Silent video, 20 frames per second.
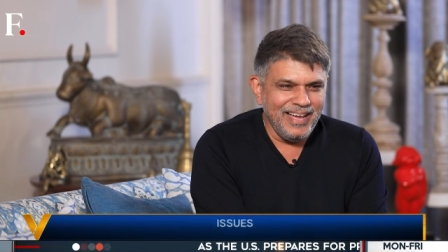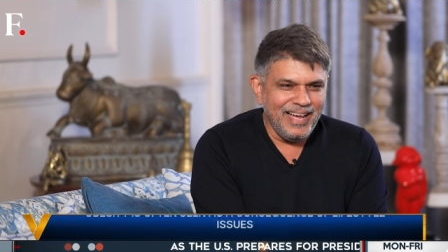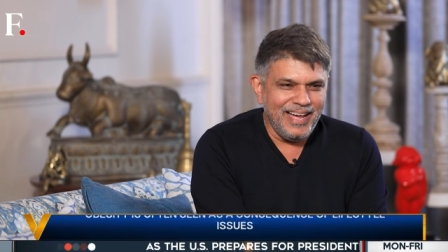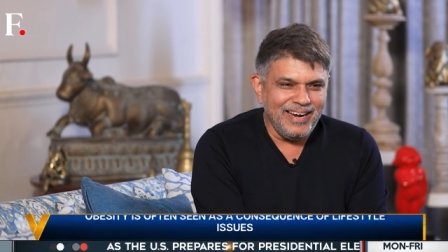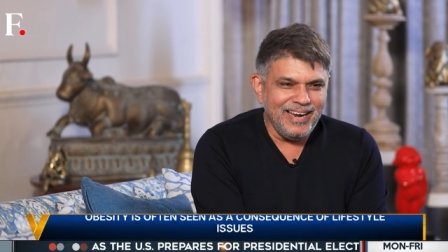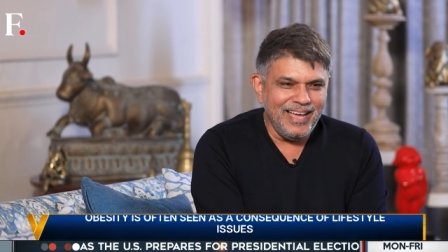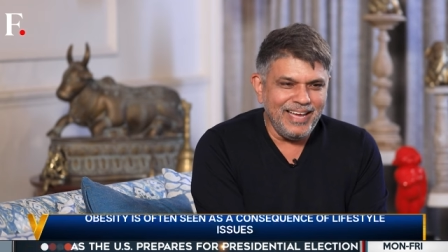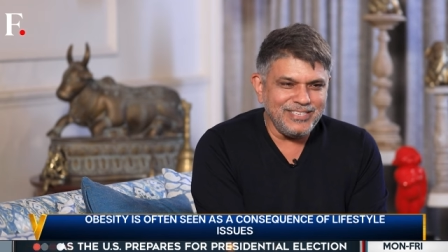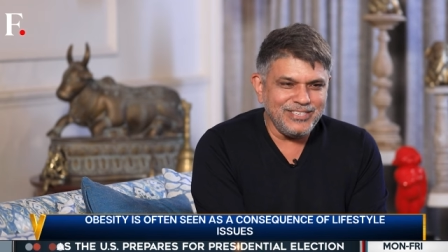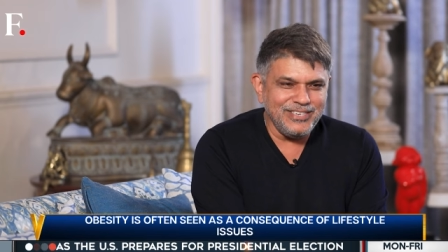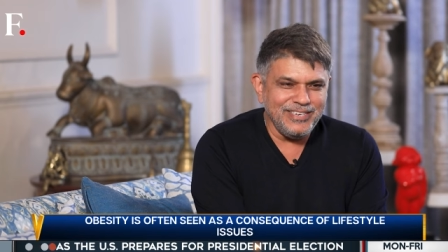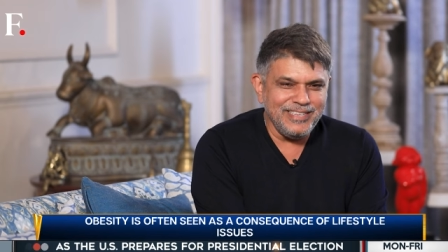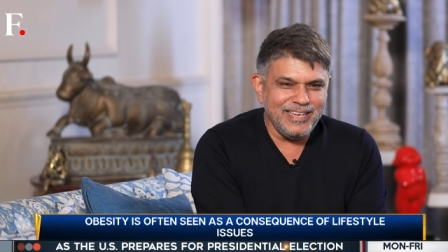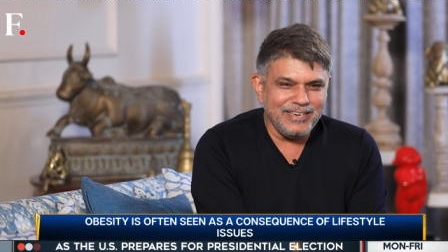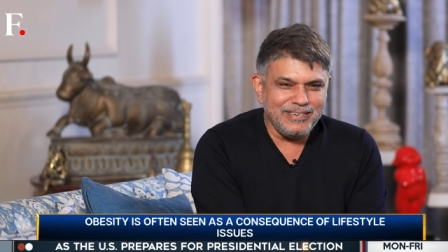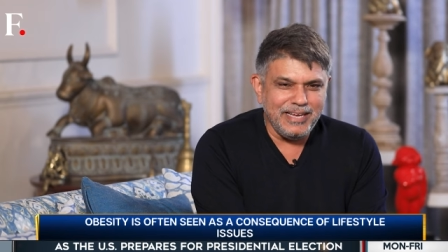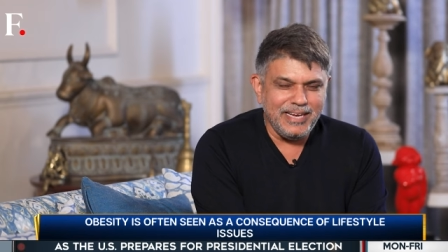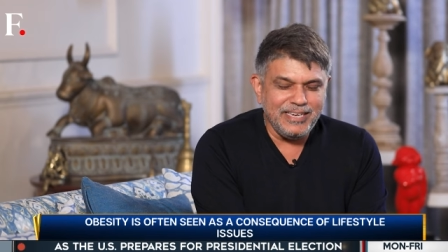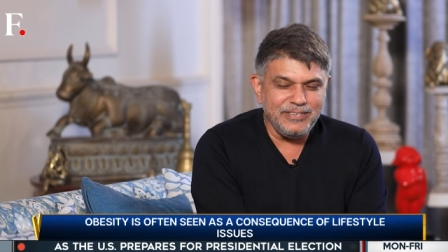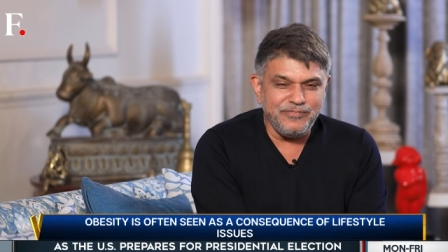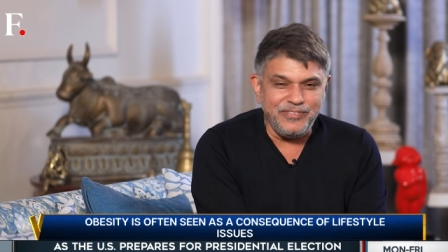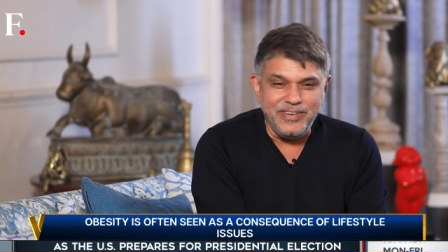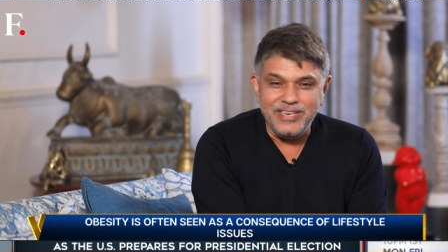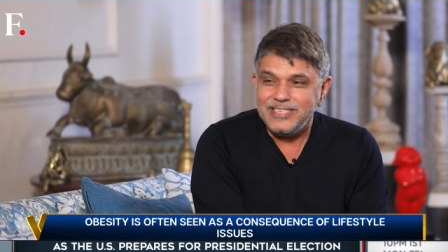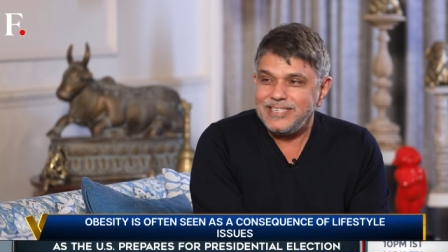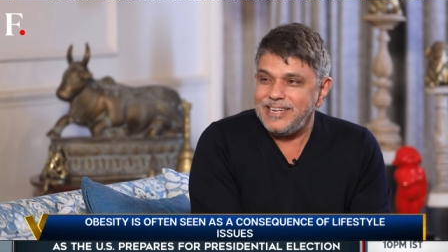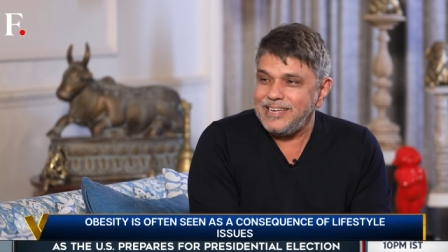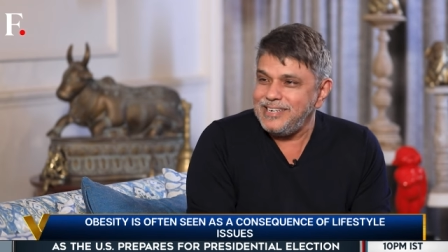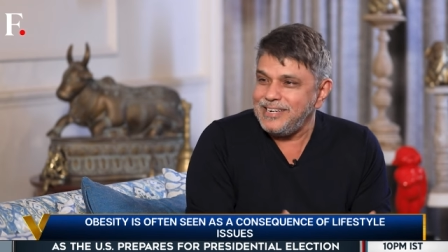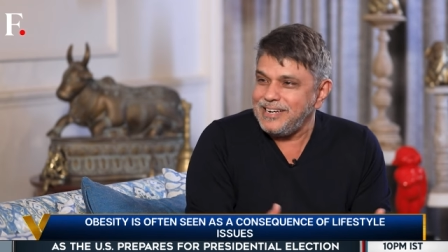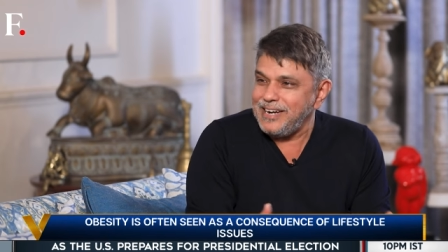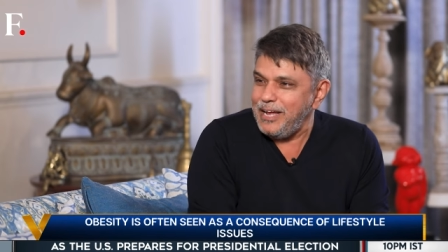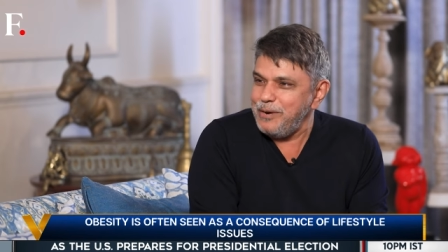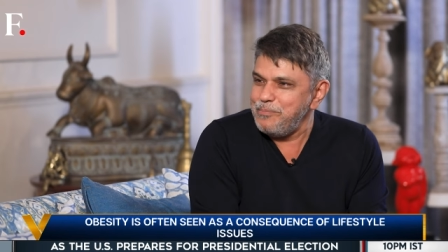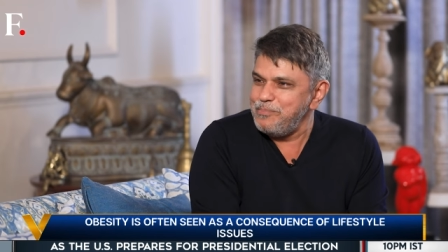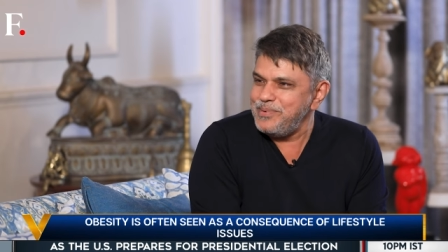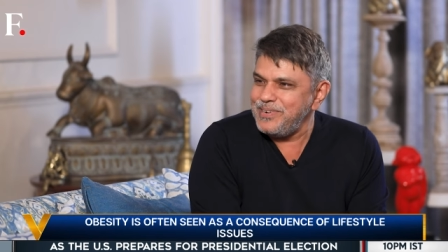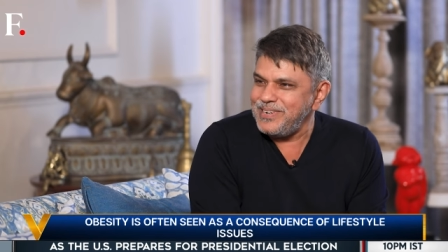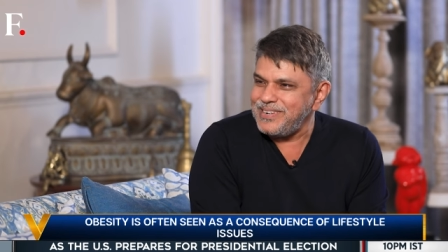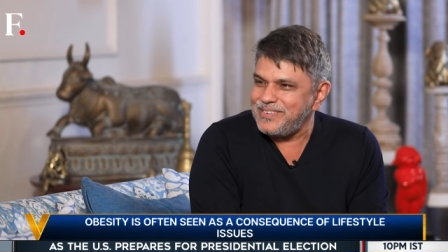And actually that guy feels like a
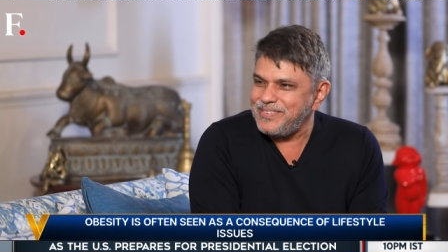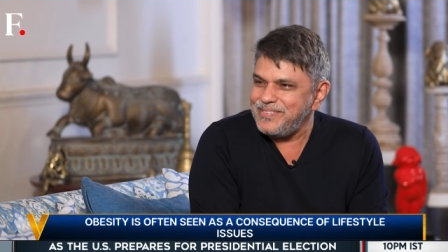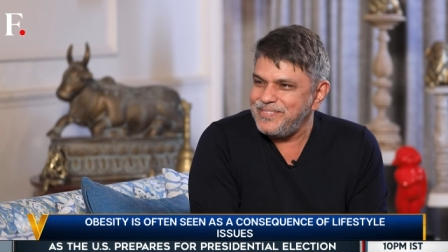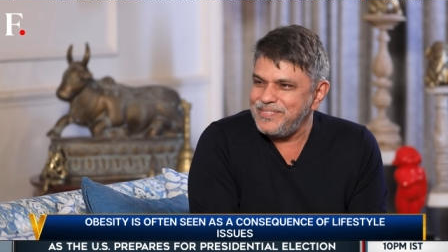culprit.